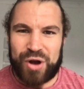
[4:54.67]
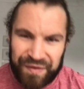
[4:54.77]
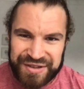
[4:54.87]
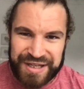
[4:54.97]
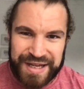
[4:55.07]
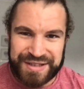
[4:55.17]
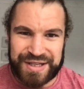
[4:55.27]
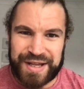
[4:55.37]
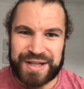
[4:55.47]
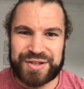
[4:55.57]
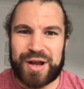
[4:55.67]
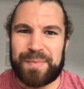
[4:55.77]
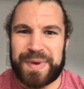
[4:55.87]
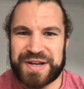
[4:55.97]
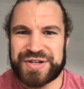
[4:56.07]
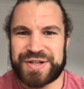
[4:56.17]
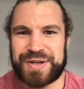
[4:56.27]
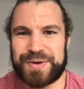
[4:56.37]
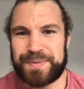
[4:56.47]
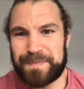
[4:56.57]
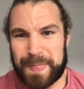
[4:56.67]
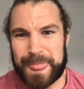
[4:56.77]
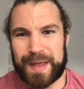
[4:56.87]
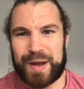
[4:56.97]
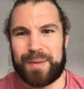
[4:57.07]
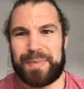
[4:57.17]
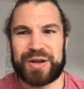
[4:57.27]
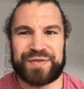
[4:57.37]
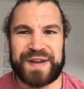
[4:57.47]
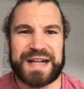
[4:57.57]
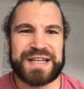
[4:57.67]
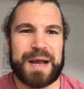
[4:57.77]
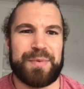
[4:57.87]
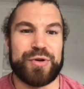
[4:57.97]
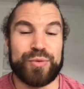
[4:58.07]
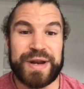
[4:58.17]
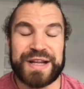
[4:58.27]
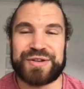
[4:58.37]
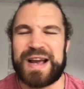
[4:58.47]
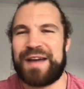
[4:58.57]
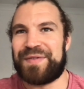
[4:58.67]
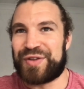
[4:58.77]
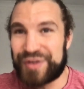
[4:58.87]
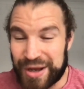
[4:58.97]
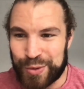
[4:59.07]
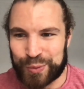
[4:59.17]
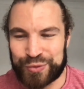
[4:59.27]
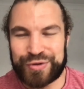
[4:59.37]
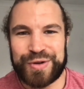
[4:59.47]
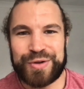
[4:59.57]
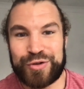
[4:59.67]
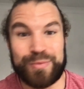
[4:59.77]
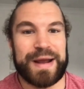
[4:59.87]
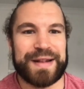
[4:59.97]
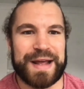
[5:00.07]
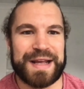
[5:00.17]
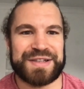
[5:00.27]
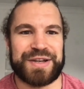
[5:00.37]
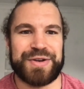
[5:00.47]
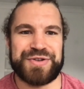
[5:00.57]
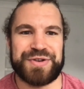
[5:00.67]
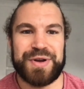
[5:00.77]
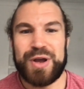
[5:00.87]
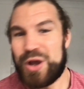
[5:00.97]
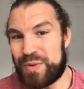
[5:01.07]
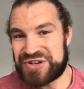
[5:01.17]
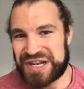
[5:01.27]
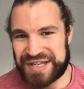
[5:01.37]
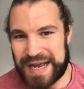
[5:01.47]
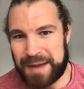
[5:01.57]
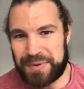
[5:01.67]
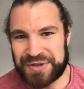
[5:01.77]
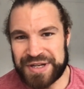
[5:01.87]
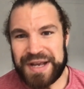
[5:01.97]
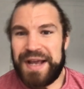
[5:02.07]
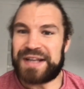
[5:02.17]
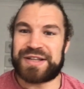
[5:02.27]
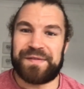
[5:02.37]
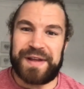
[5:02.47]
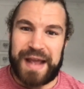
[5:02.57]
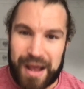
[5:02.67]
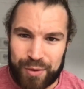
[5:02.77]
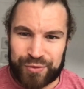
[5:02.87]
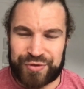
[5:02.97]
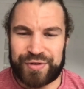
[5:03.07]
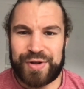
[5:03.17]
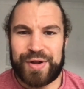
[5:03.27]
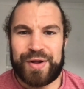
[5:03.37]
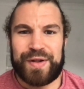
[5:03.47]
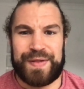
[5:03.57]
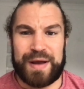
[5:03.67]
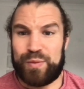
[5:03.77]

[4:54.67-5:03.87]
obviously isn't the entire picture though, because for that to happen, you'll need to have the skills to make that execution, which, as it happens, is something else that